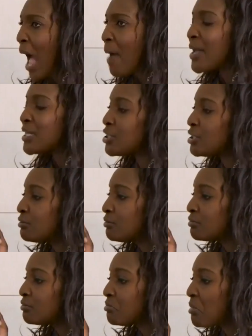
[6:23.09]
I bet you
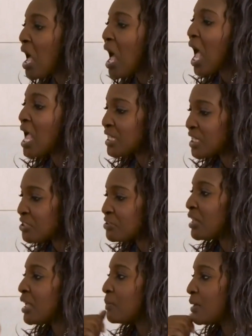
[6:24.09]
I can get
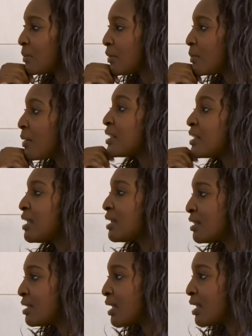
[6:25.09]
you to like peanut butter by the end of the